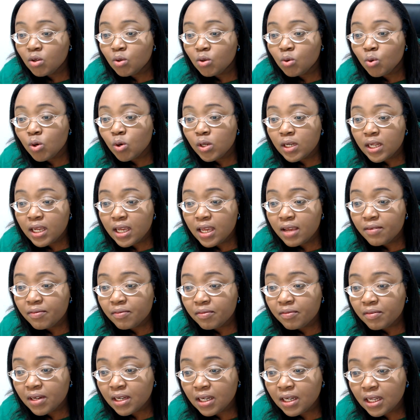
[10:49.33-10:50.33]
Good
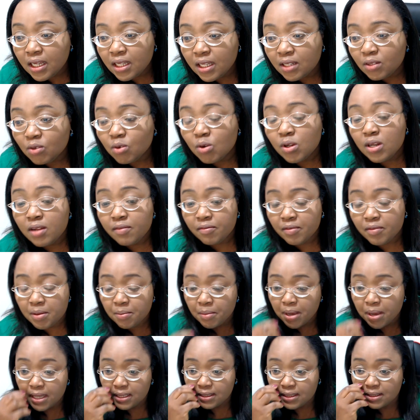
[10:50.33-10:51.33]
evening,
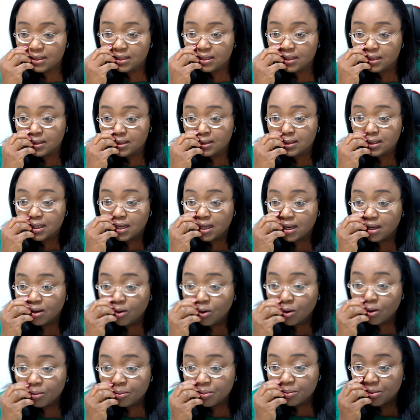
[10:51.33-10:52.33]
my sister
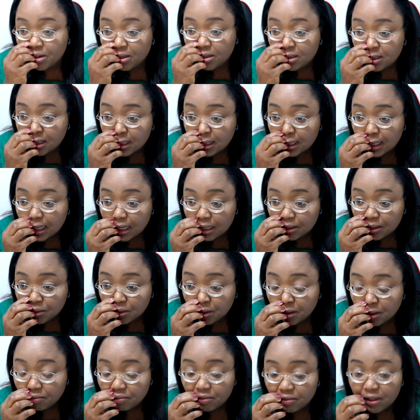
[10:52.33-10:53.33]
or brother.
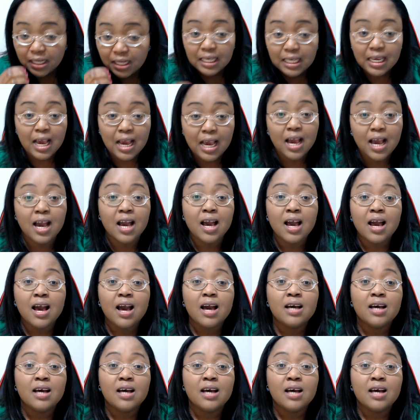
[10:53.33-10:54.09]
Good evening. Yeah.